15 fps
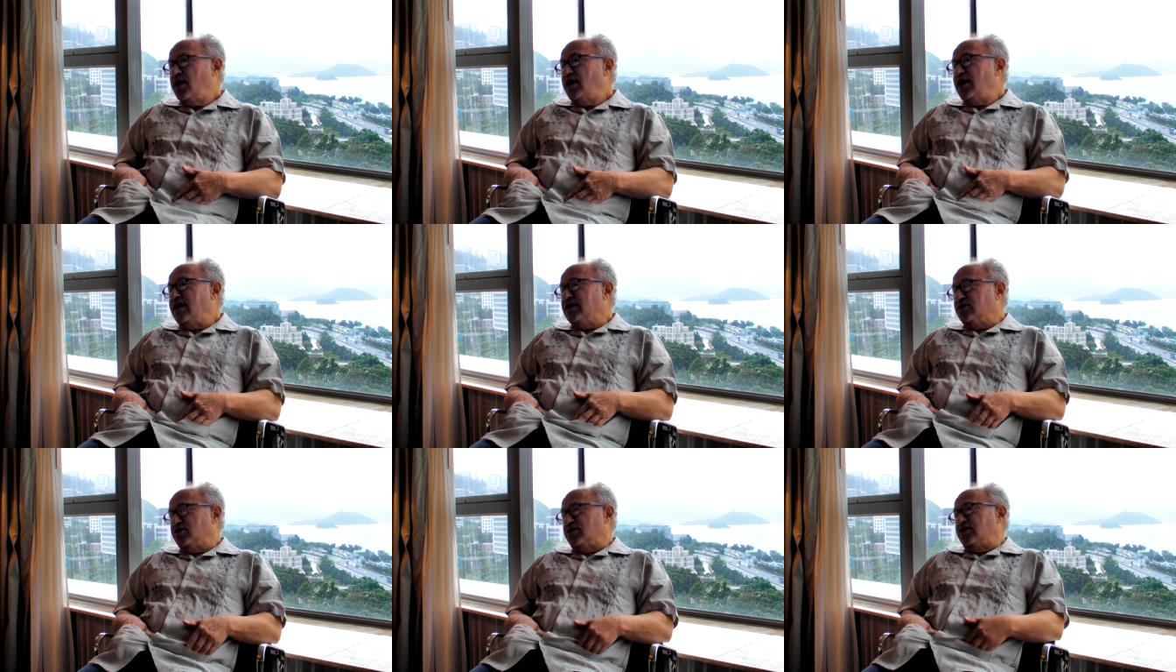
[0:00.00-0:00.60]

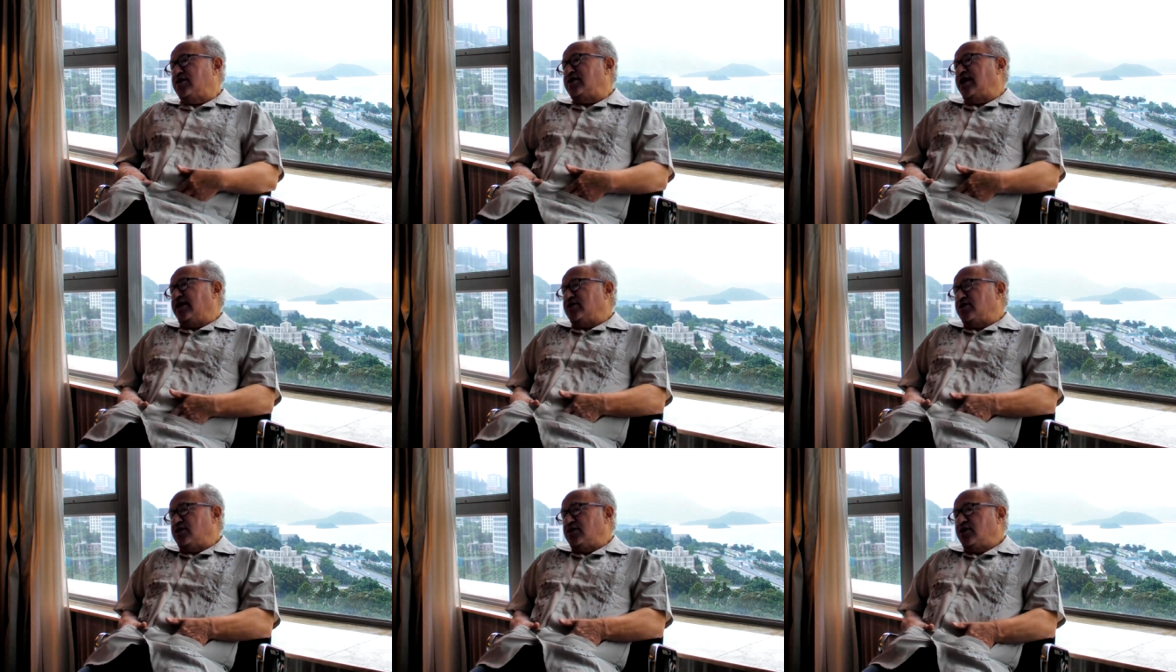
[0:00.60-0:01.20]
is that it
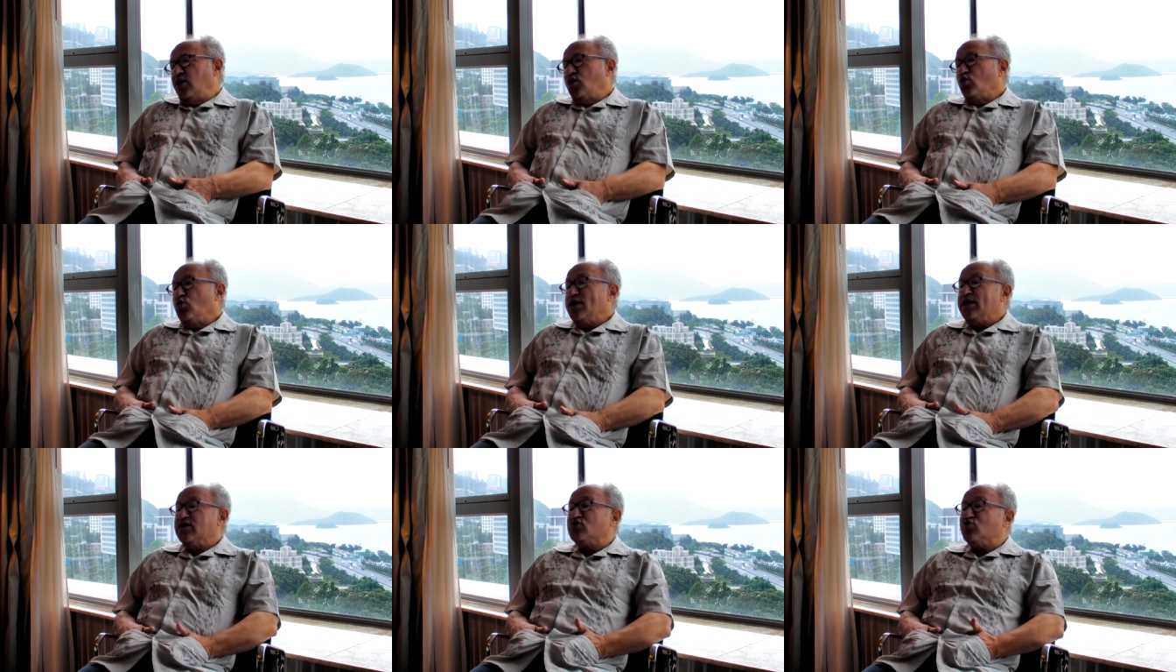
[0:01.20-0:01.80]
doesn't
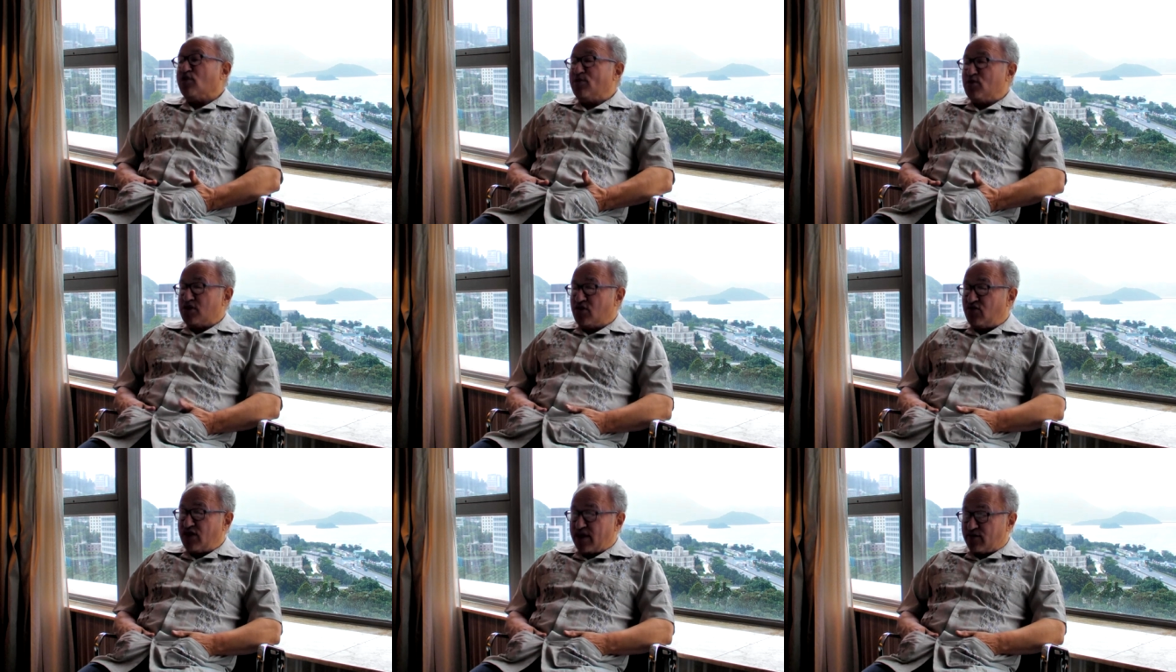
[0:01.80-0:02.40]
redistribute
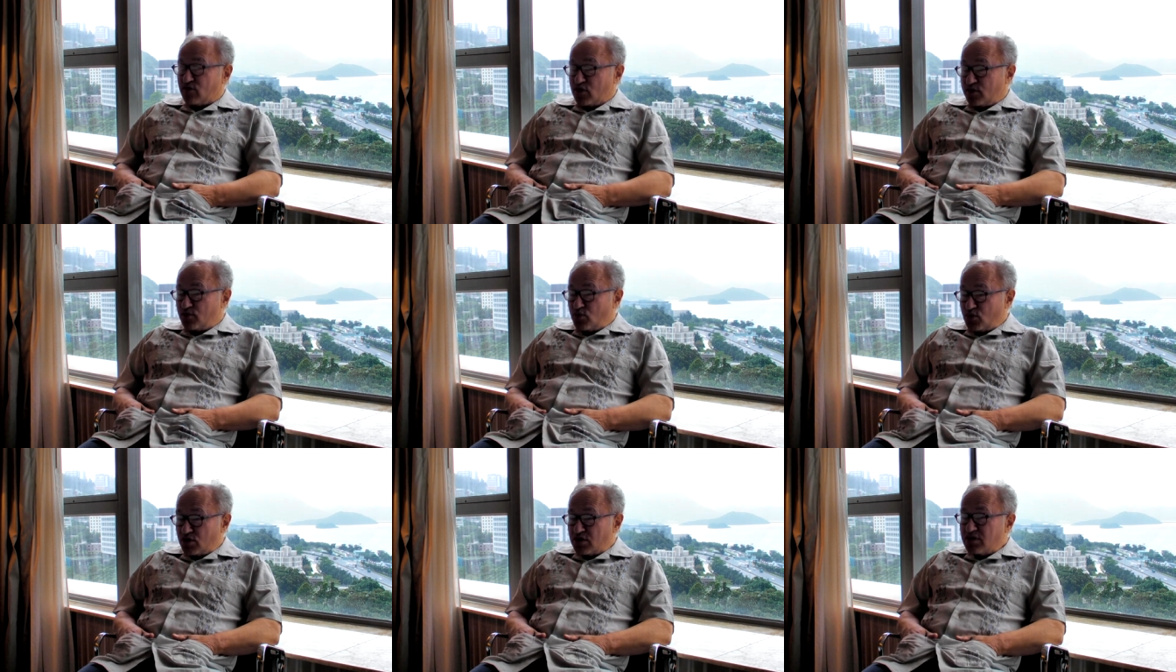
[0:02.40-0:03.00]
in favor of the
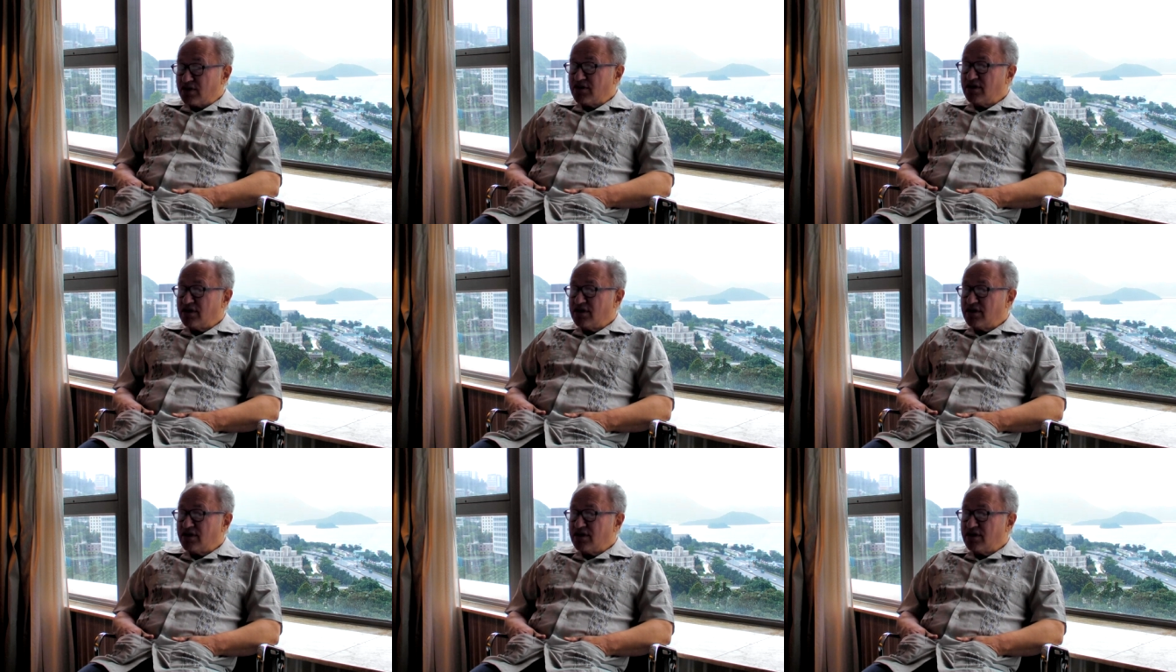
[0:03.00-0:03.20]
poor